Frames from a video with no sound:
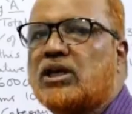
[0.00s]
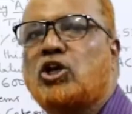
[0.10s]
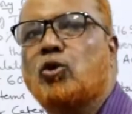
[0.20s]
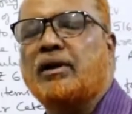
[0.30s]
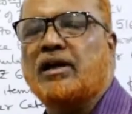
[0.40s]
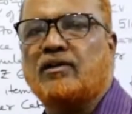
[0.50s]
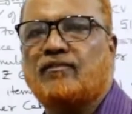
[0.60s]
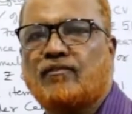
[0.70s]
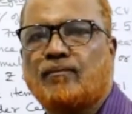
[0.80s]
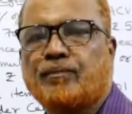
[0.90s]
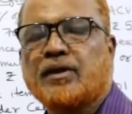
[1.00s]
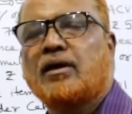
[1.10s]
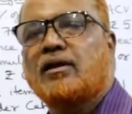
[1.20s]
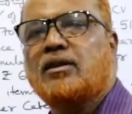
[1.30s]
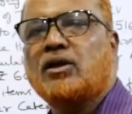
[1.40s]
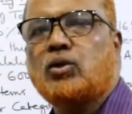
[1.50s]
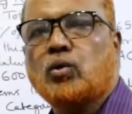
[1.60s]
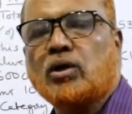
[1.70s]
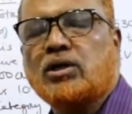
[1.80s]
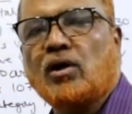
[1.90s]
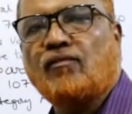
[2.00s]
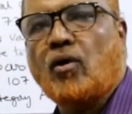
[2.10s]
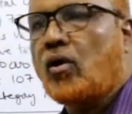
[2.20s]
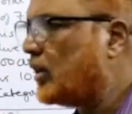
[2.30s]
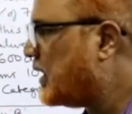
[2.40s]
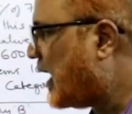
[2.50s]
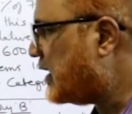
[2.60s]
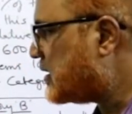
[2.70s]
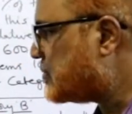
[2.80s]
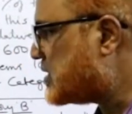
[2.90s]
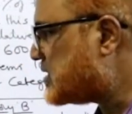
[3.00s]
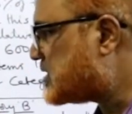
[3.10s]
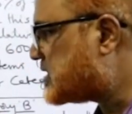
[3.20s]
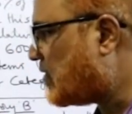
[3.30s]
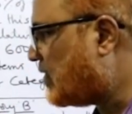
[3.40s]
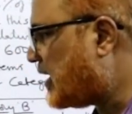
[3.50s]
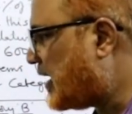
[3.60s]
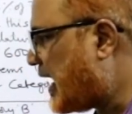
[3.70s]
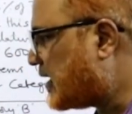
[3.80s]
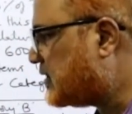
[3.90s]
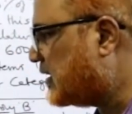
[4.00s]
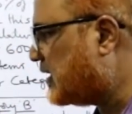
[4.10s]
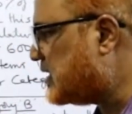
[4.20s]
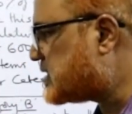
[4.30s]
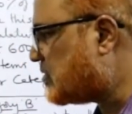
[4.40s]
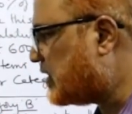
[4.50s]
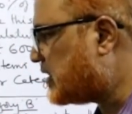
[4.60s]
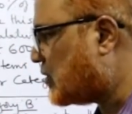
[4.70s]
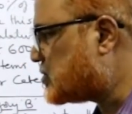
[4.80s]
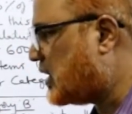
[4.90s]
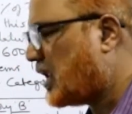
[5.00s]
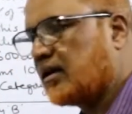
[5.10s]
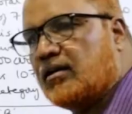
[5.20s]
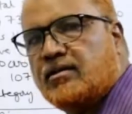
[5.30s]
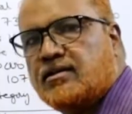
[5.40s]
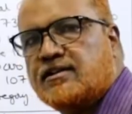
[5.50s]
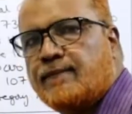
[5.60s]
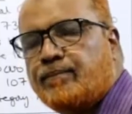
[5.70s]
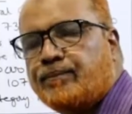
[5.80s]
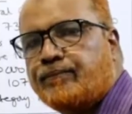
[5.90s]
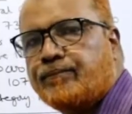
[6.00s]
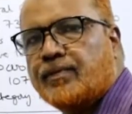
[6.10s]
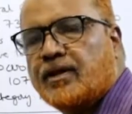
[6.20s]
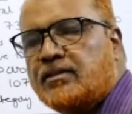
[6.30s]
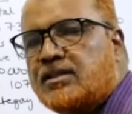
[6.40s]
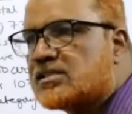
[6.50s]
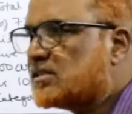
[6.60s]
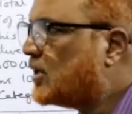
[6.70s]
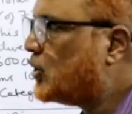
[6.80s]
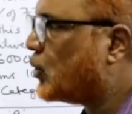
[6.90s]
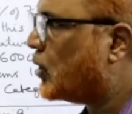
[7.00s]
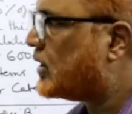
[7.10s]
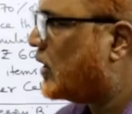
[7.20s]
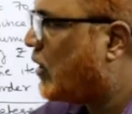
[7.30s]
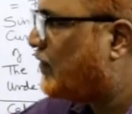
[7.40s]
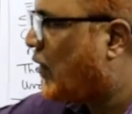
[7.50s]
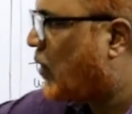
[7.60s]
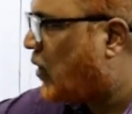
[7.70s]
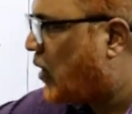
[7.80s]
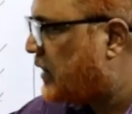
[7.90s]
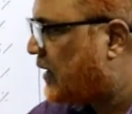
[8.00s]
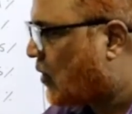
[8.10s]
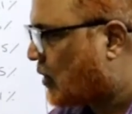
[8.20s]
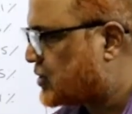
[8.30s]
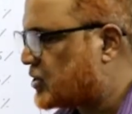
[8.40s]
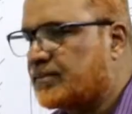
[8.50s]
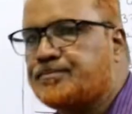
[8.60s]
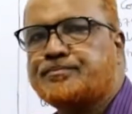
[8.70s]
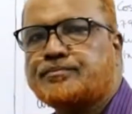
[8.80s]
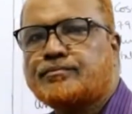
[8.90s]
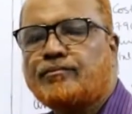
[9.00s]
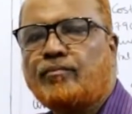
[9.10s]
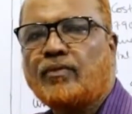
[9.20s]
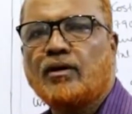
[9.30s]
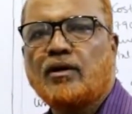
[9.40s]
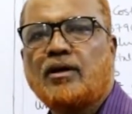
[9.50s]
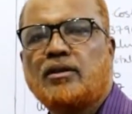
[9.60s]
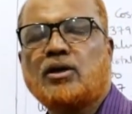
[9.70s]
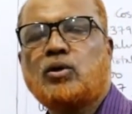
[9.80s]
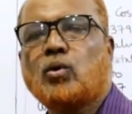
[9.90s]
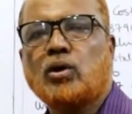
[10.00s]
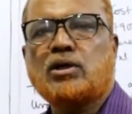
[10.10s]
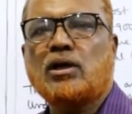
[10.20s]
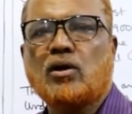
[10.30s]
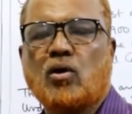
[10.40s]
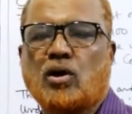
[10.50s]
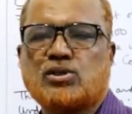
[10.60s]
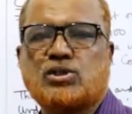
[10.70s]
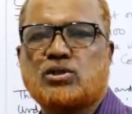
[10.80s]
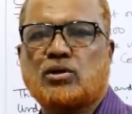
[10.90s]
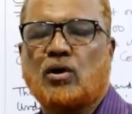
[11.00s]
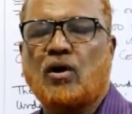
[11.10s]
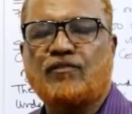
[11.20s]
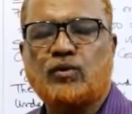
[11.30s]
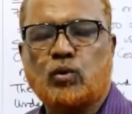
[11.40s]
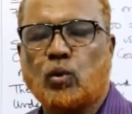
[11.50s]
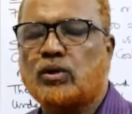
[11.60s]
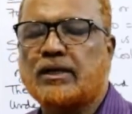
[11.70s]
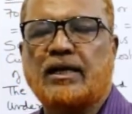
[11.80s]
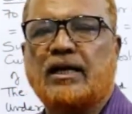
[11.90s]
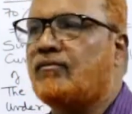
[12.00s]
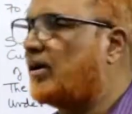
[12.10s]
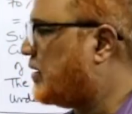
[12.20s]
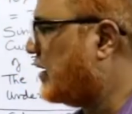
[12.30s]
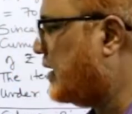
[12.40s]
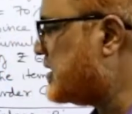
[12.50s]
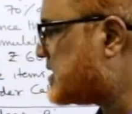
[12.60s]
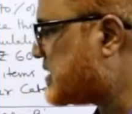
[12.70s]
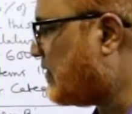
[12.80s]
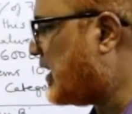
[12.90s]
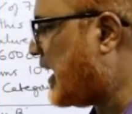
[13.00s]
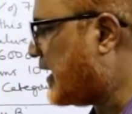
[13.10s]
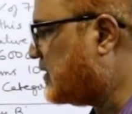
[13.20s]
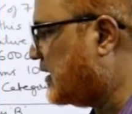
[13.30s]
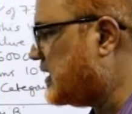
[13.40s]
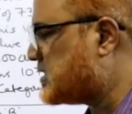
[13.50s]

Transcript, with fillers: the cumulative the total of all the items is 7 lakh 37,900 this is the total of all the cost the total cost of total inventory is 7 lakh